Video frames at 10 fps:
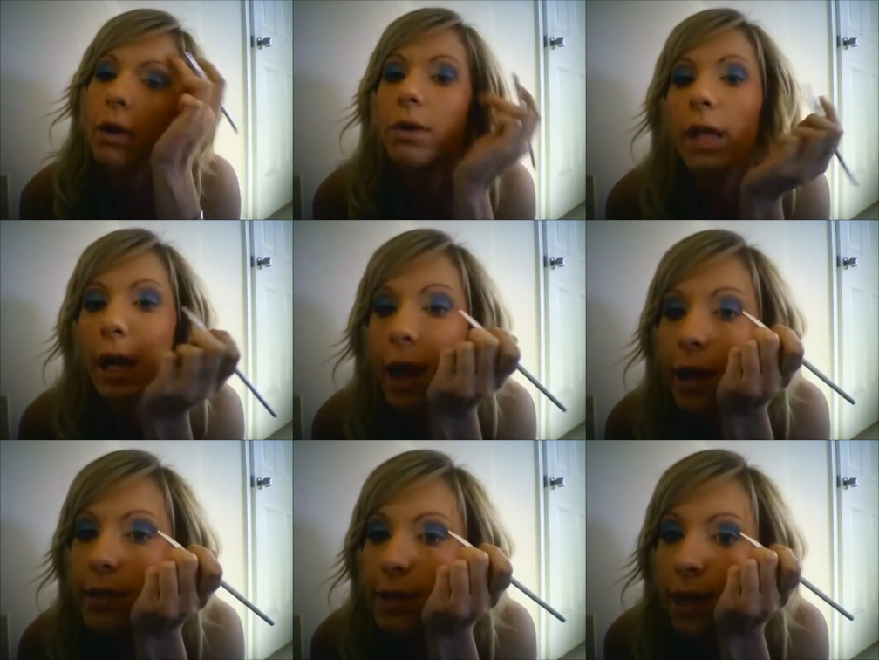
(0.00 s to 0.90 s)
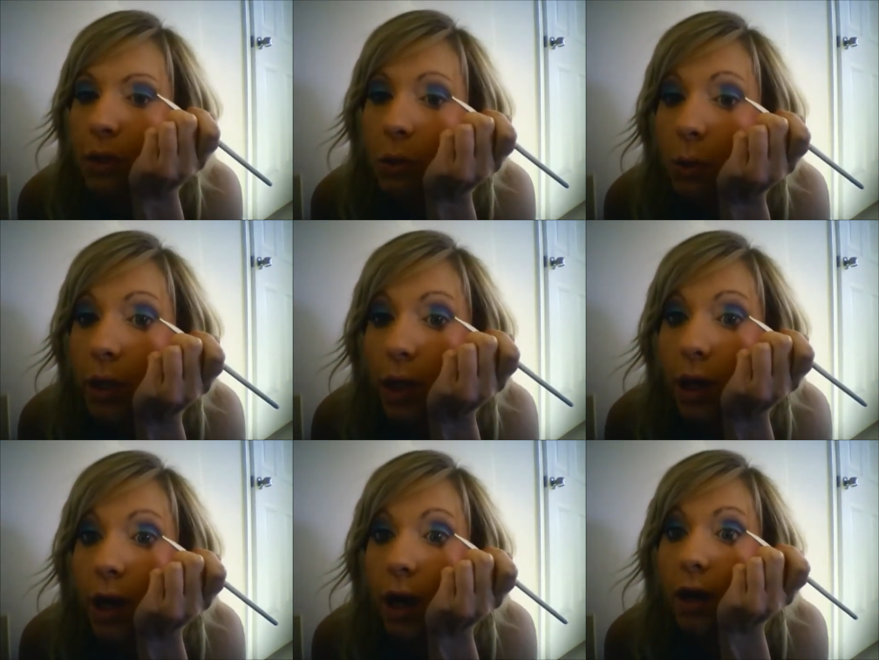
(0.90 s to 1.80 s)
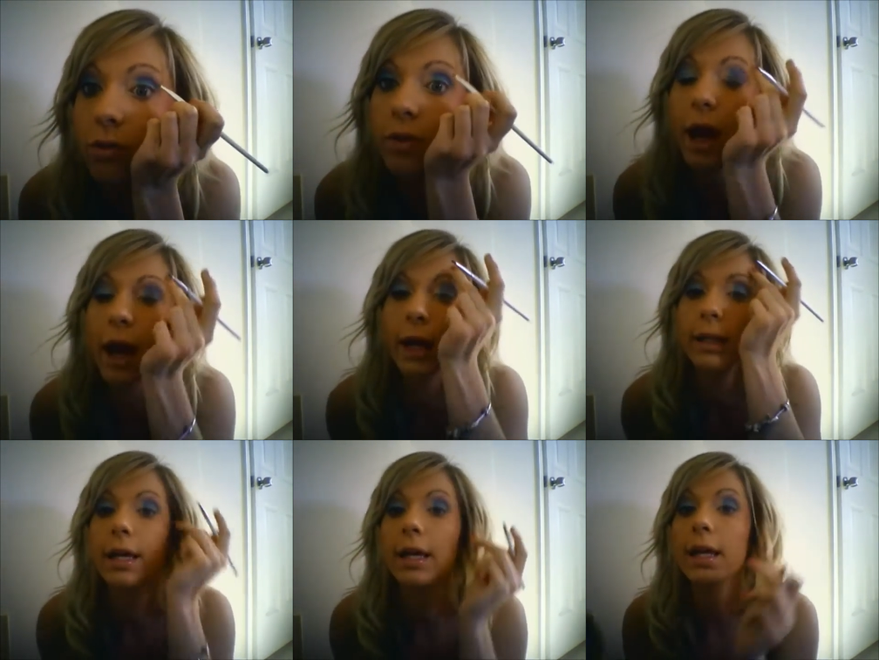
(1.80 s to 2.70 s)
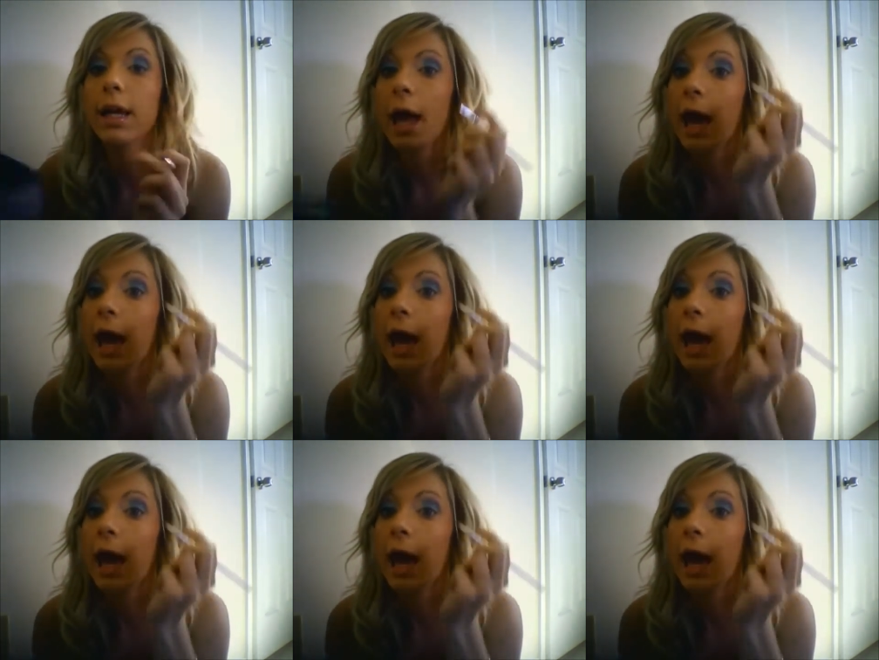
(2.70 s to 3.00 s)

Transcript: on that outside corner of the eyelid